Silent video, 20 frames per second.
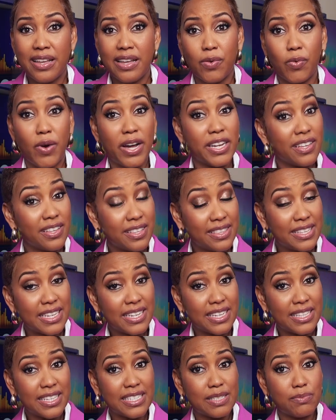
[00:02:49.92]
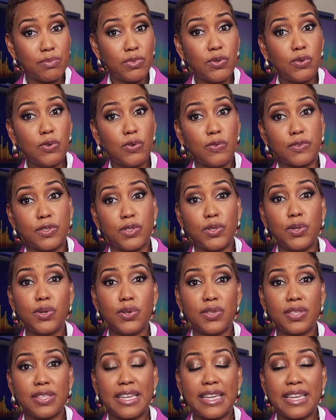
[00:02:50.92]
What do you think of this move? Do
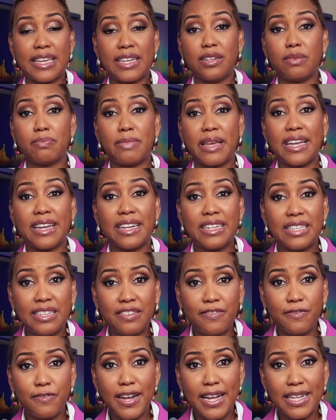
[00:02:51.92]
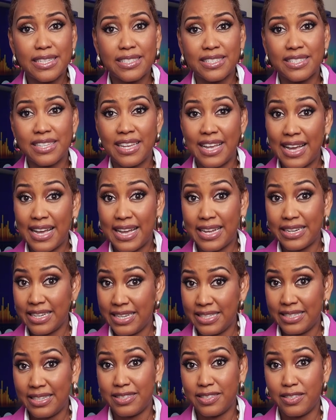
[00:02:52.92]
you think it'll make a difference? And
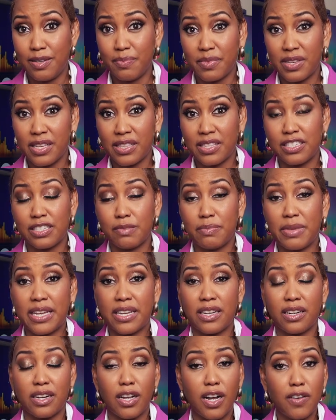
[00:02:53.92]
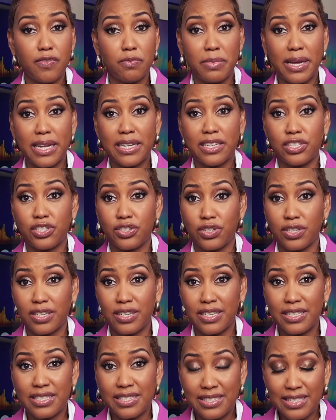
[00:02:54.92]
is it something the Jamaican government should
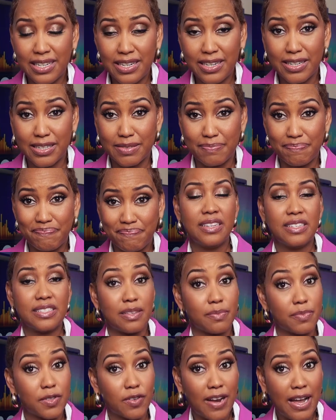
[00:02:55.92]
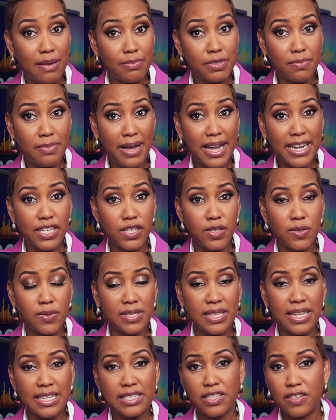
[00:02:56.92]
consider? Subscribe to my
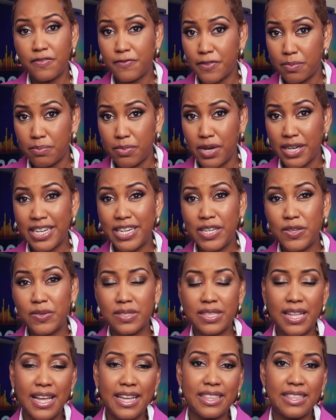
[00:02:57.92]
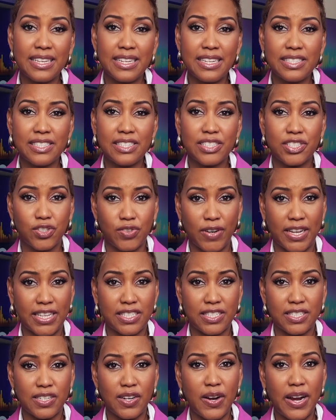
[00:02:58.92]
newsletter for money news like this
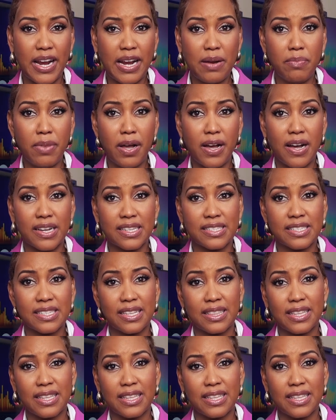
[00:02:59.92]
straight to your inbox.